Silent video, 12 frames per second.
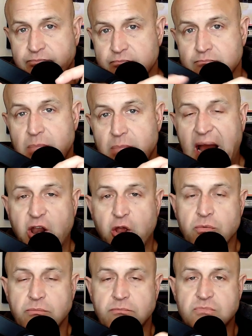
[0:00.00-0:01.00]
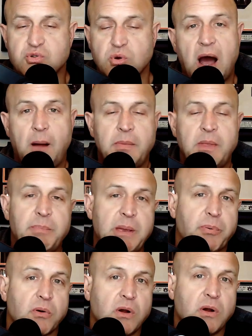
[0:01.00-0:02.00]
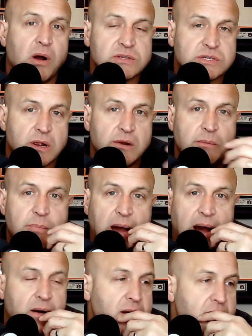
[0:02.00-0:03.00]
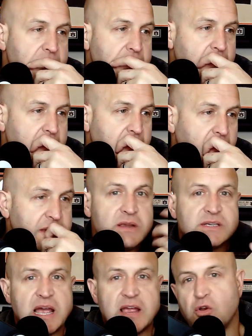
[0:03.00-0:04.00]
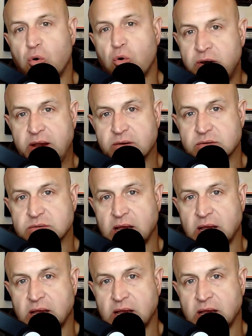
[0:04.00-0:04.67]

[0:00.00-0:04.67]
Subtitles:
minute drop that people are all concerned about. Then you take the coordinators.